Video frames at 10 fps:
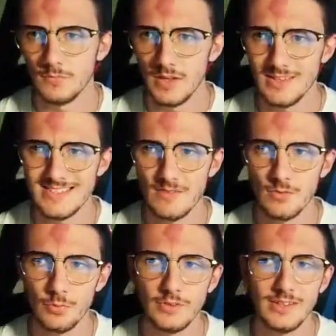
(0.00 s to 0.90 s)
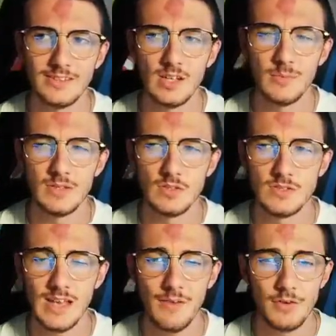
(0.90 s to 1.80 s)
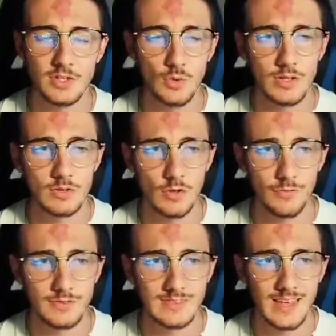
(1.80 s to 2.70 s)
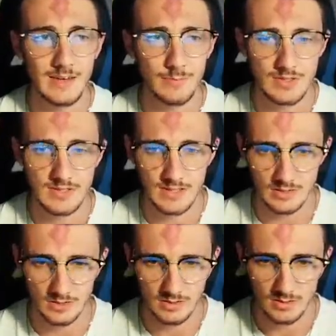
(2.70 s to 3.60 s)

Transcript: seven point eight kilometers, average gradient of ten percent.